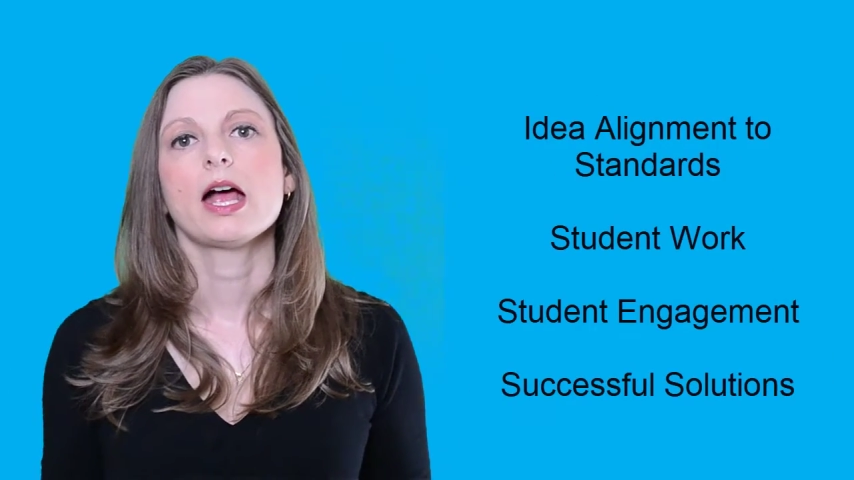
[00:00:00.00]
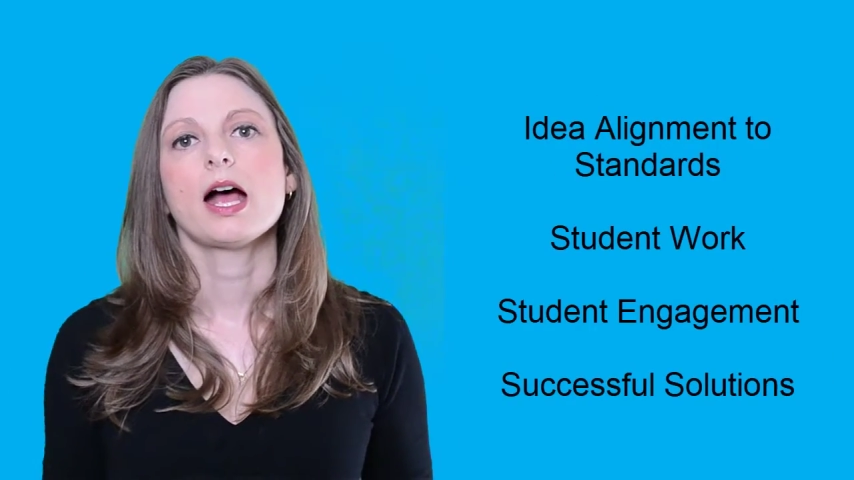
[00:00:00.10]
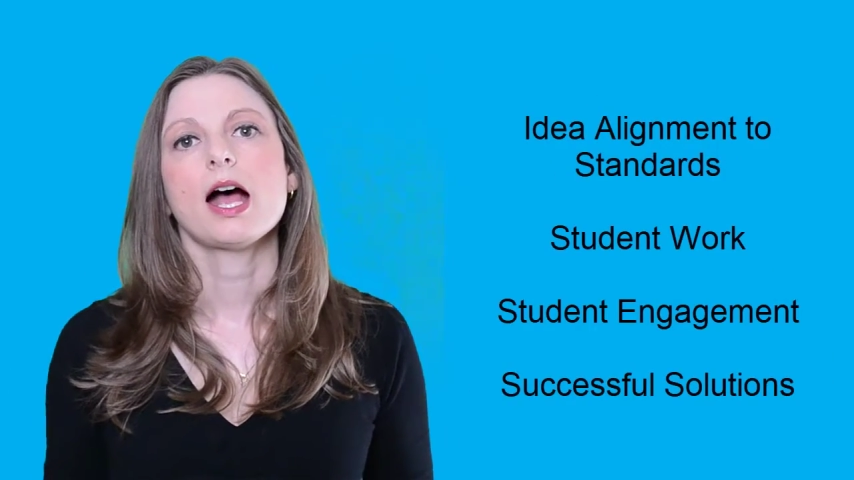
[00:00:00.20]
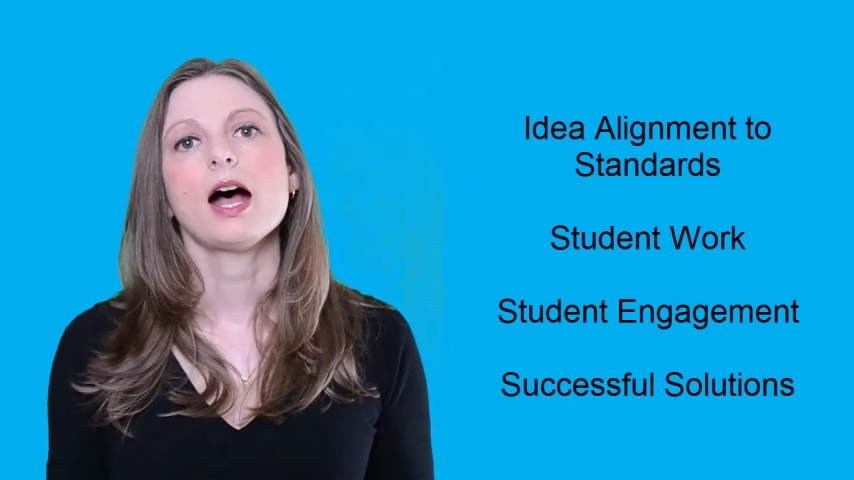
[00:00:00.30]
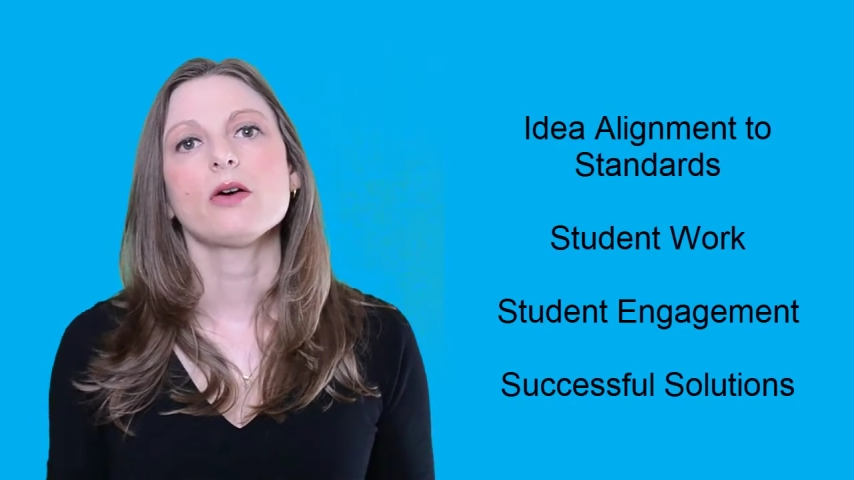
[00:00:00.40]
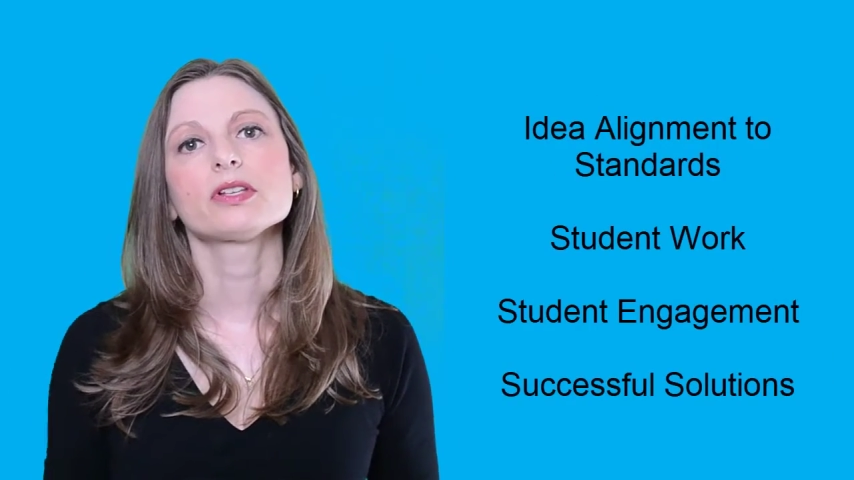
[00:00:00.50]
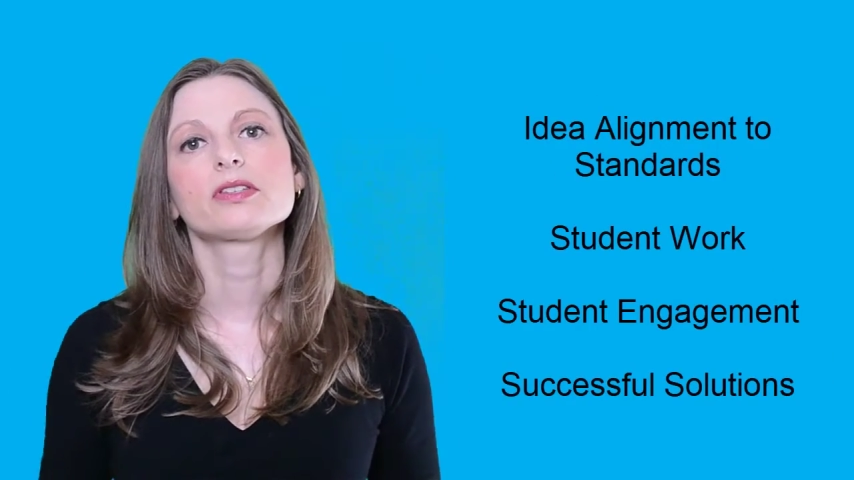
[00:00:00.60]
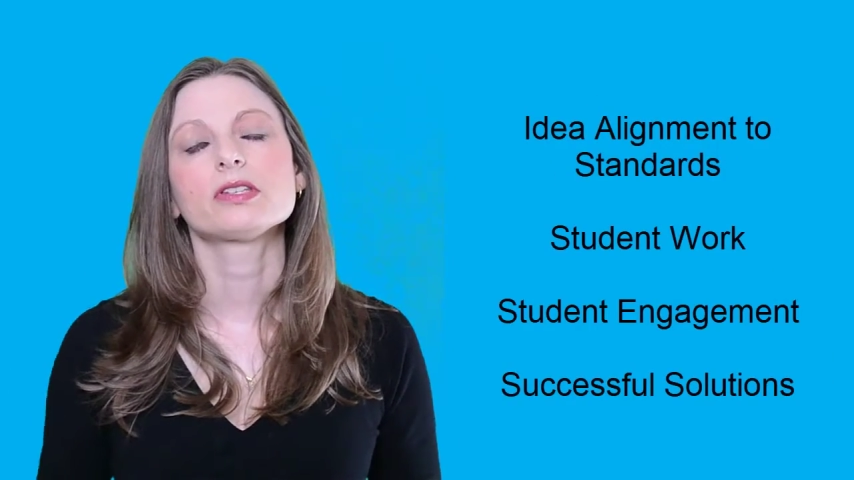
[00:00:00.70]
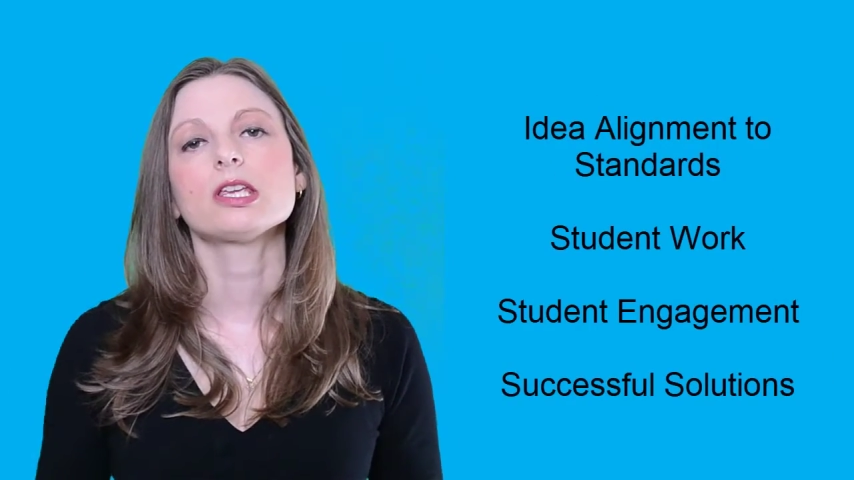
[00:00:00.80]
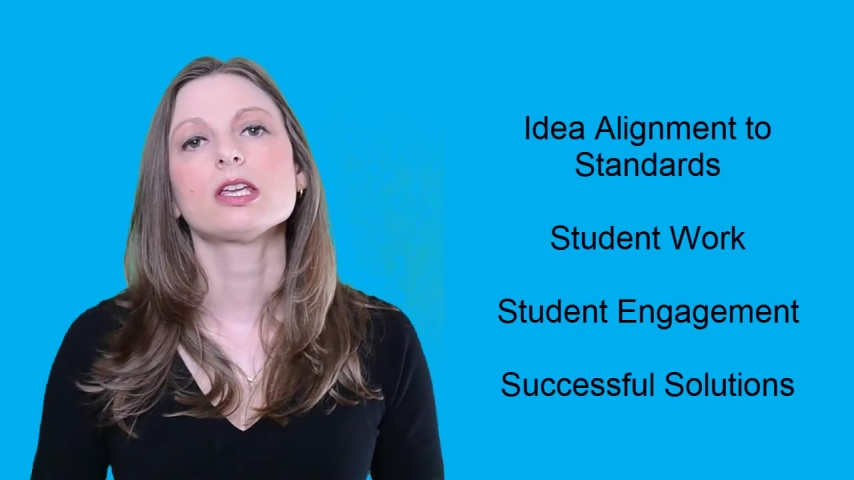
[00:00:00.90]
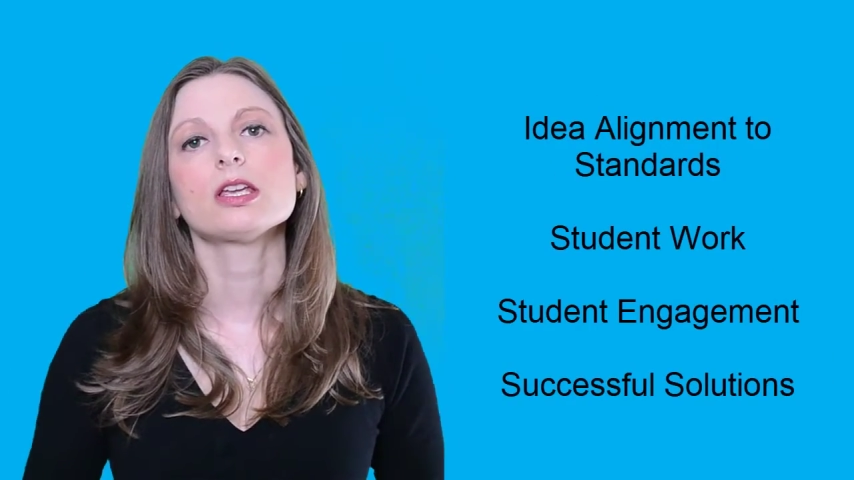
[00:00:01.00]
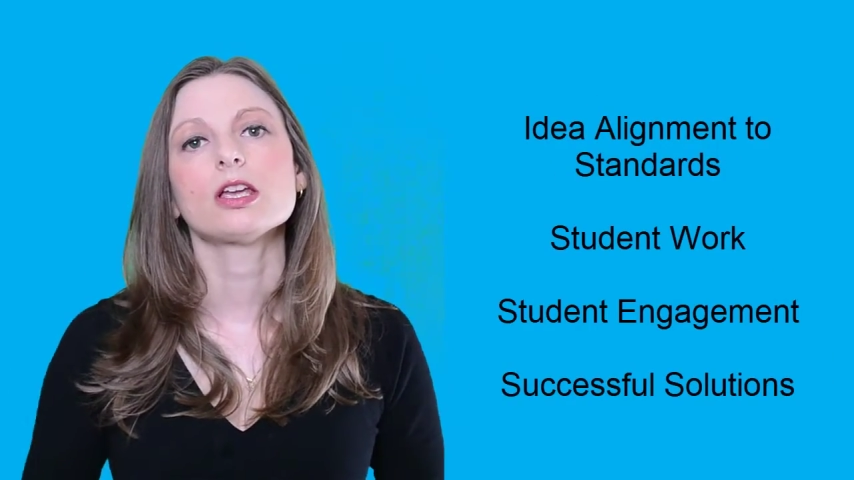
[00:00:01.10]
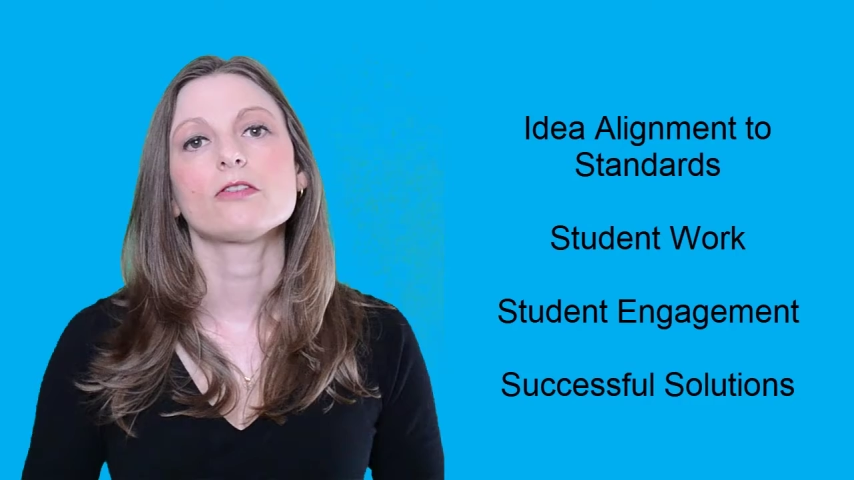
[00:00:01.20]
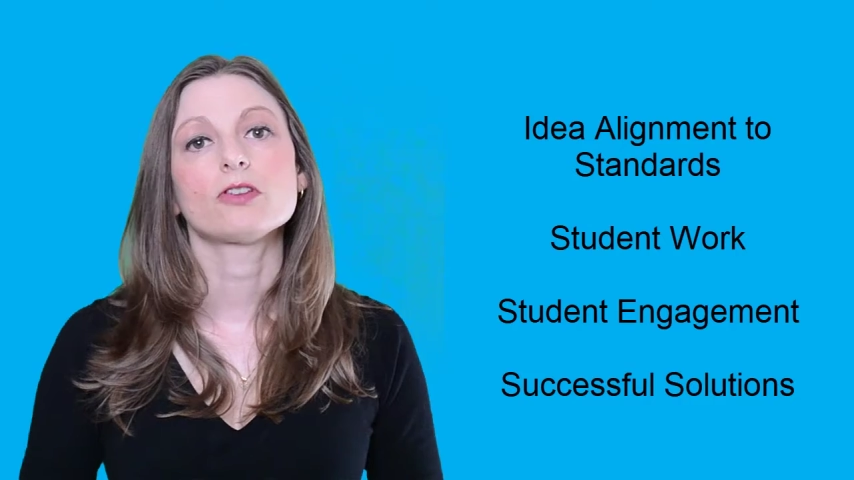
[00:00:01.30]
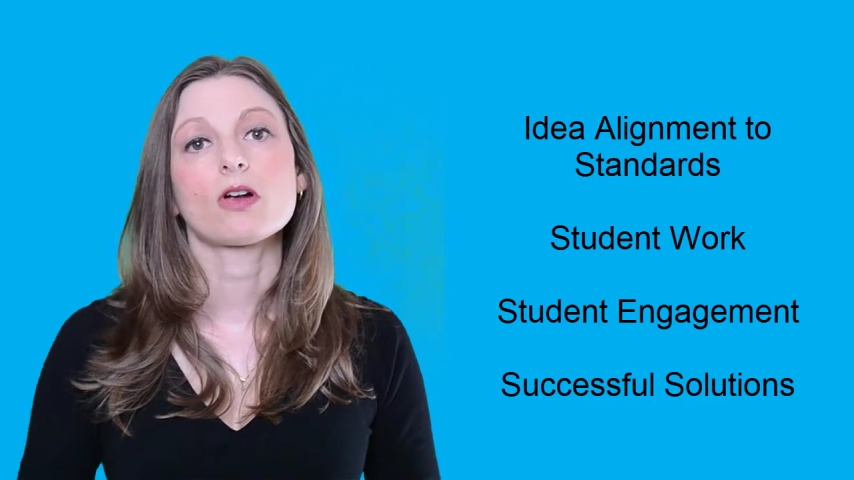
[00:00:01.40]
how to see
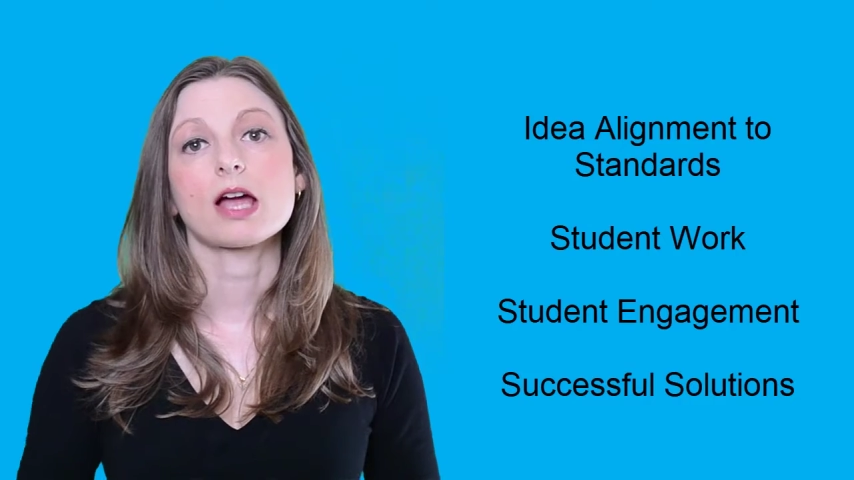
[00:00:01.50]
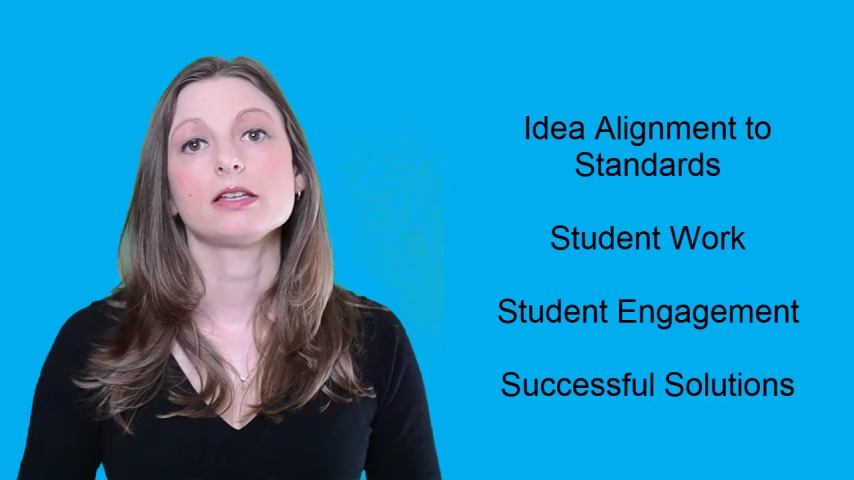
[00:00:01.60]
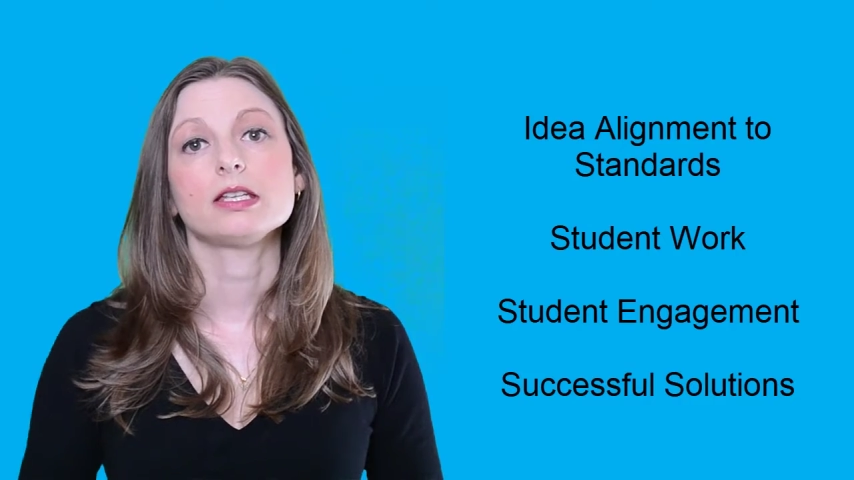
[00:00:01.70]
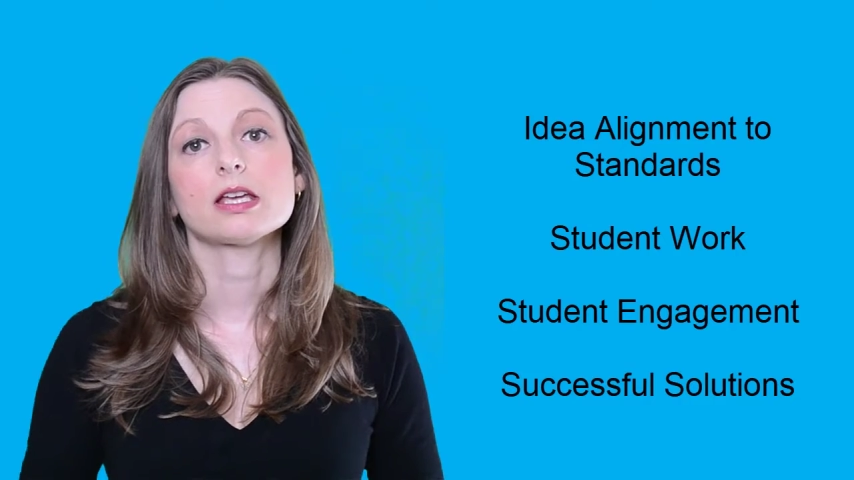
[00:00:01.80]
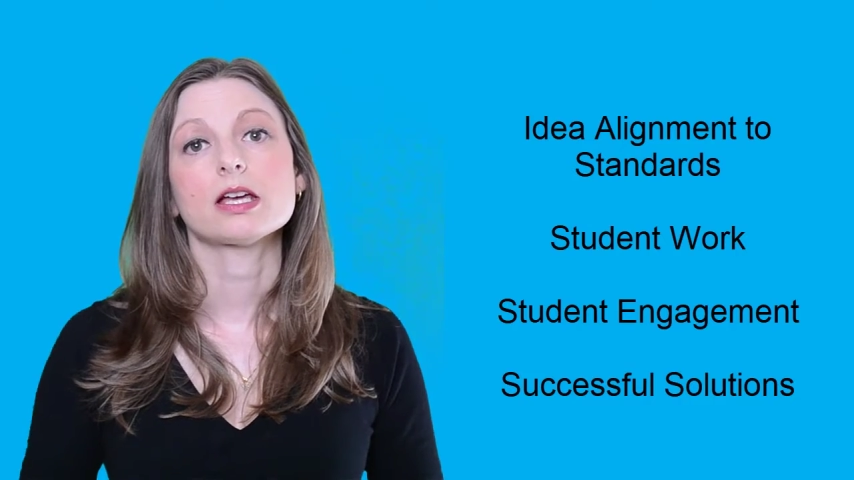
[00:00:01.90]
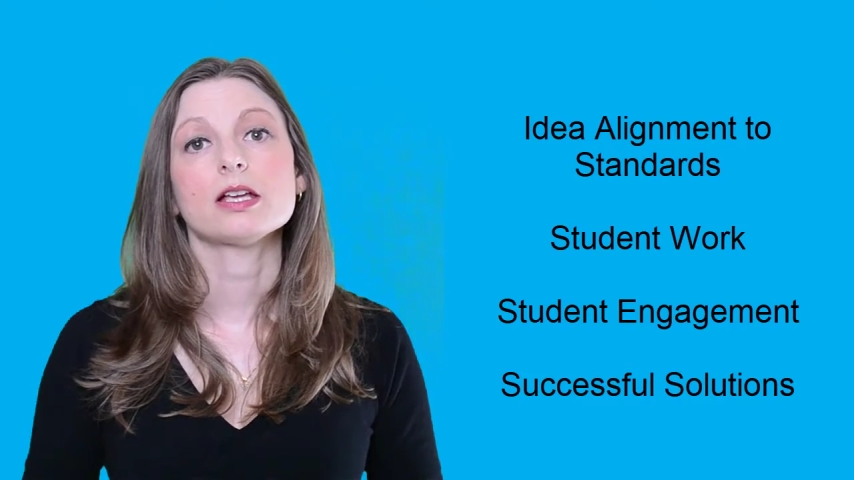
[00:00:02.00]
if your idea